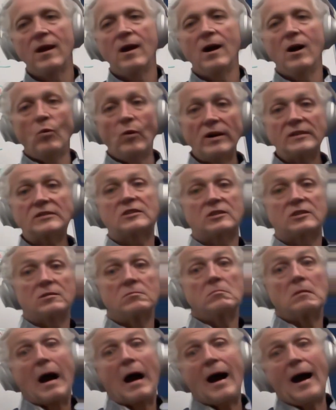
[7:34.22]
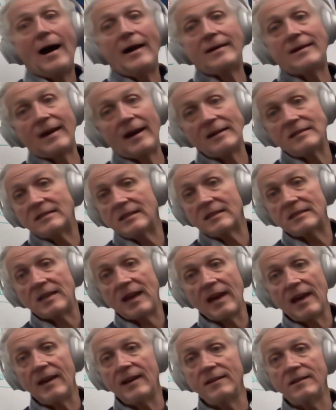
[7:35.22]
which I guess it's
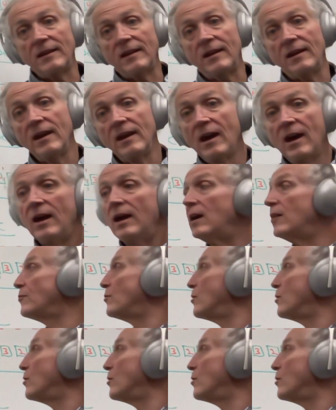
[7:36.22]
handy if